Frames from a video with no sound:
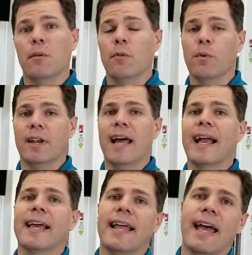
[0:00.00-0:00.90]
But we're
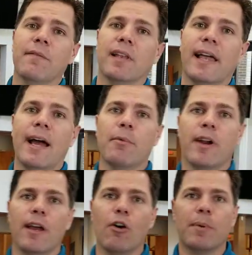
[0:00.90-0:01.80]
not going to have the
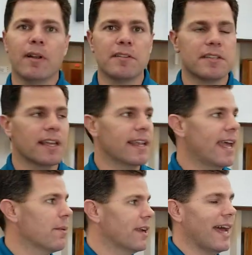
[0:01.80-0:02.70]
library open on
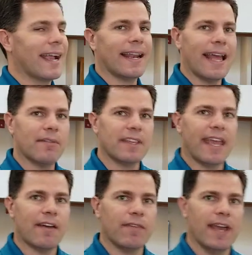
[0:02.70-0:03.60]
Sunday. We're not going to have the
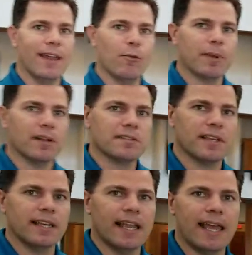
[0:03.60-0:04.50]
cafe open on
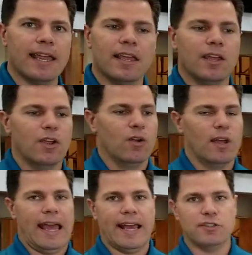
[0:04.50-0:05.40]
Sunday.
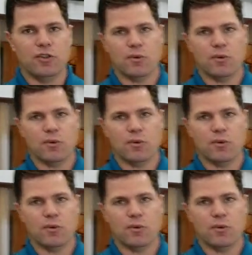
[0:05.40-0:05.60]
As you